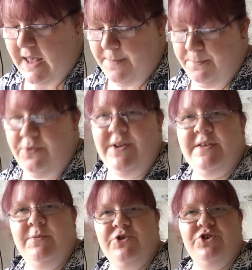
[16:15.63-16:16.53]
I
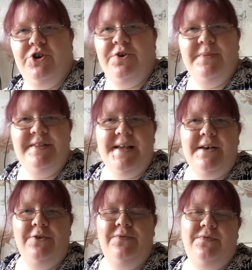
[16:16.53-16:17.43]
pretty much taught
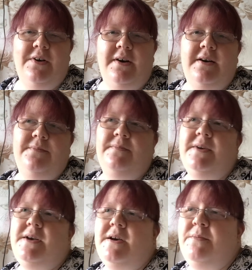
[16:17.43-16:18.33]
myself.
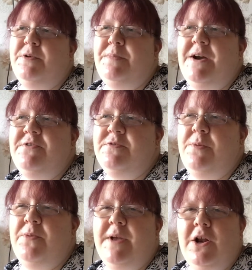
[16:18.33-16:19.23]
My parents
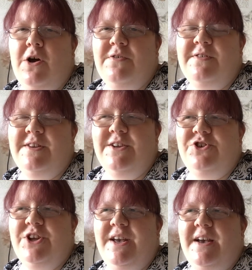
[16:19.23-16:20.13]
bought me a long
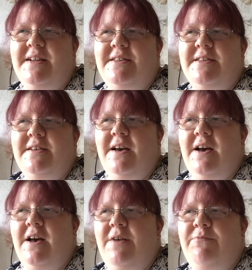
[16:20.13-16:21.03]
stitch kit,
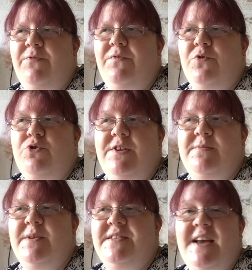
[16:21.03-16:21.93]

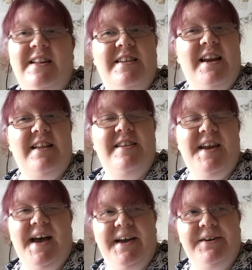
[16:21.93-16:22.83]
Christmas
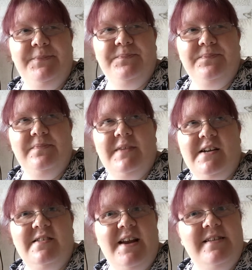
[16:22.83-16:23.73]
1989,
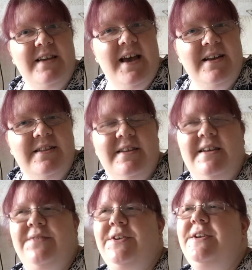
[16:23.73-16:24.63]
1988
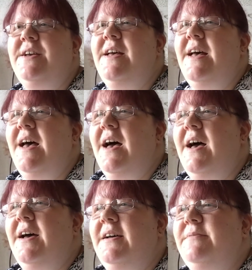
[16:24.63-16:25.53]
even,
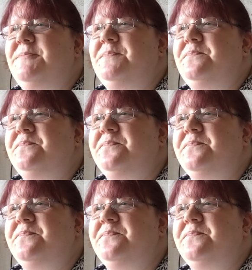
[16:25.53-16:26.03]
and